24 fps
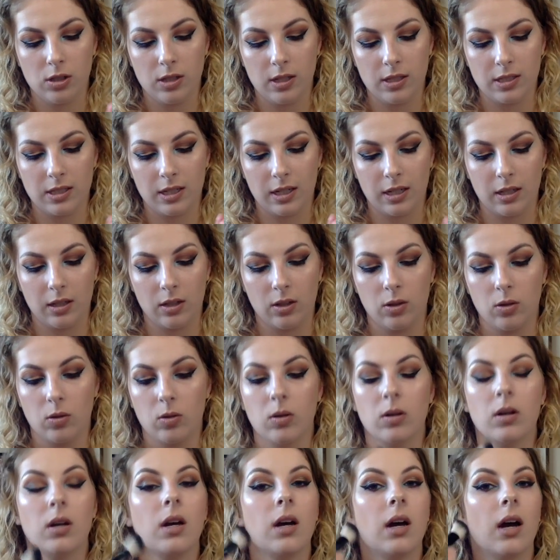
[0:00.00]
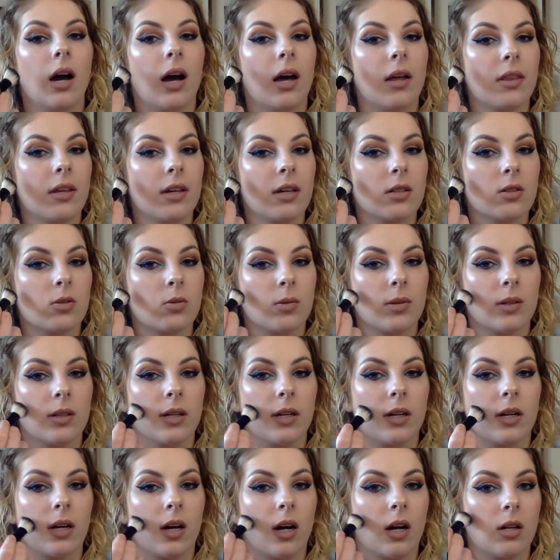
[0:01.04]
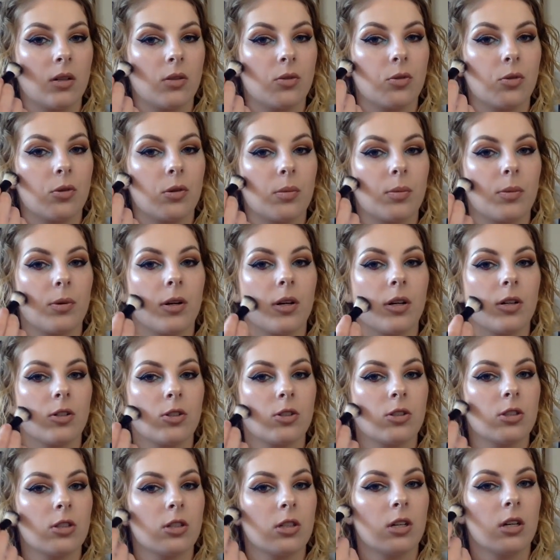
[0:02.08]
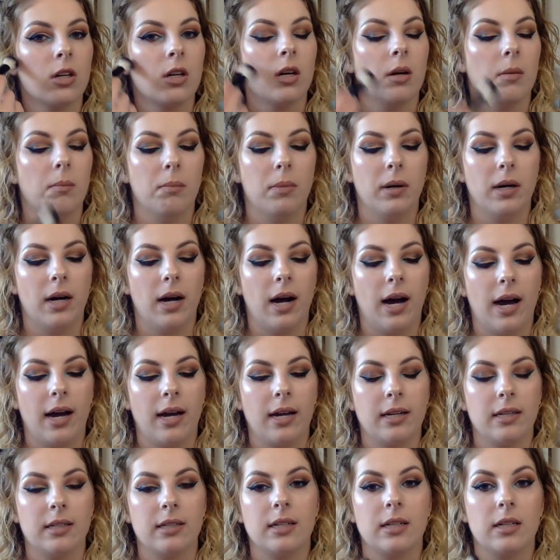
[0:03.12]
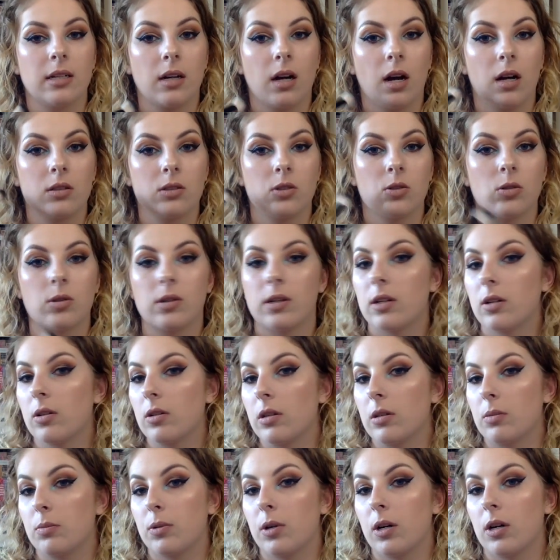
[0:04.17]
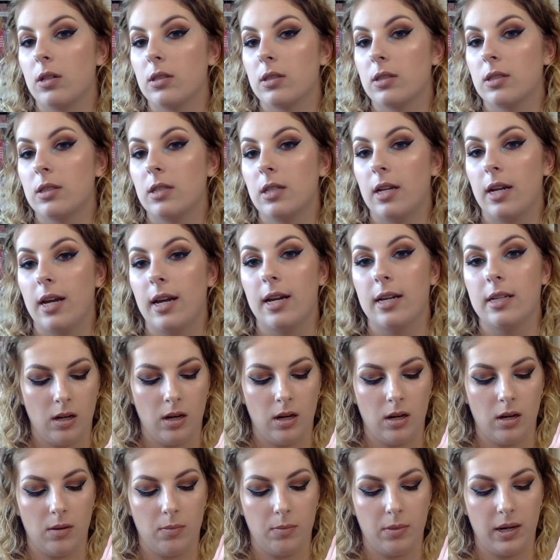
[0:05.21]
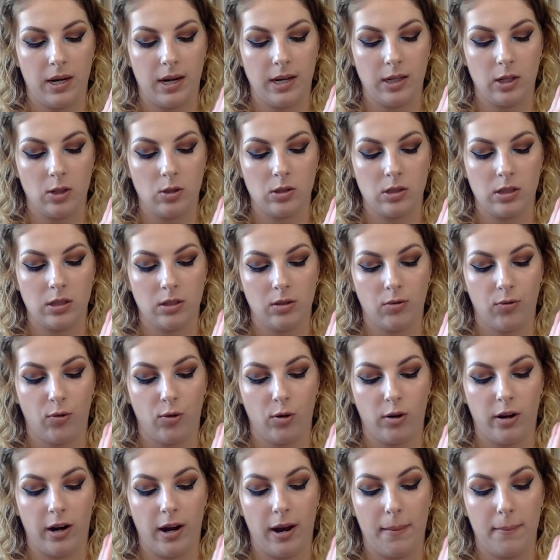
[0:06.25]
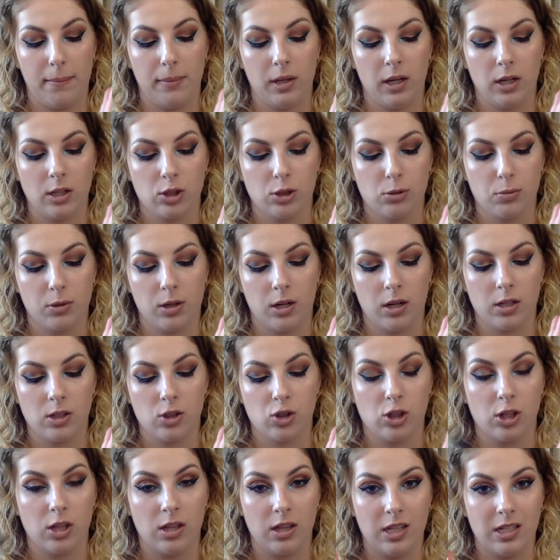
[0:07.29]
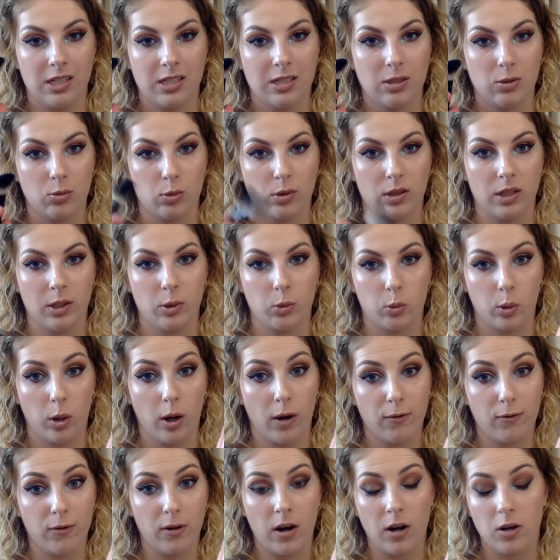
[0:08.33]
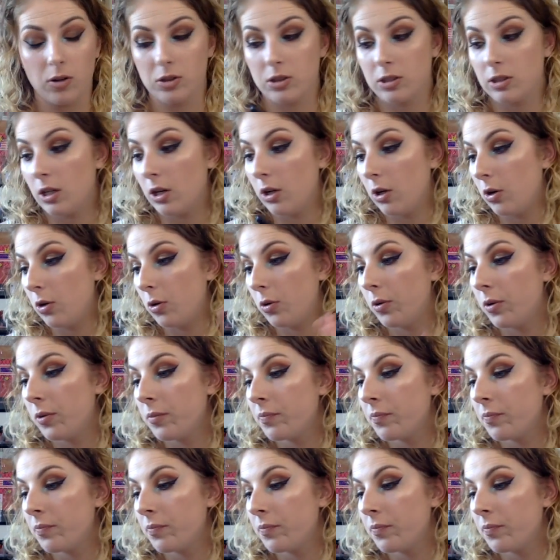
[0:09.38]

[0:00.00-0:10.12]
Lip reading: It's like a little, I think it's really a contour brush, but I didn't contour, I only bronzed today. But I use this for a blush brush. This is really rough also.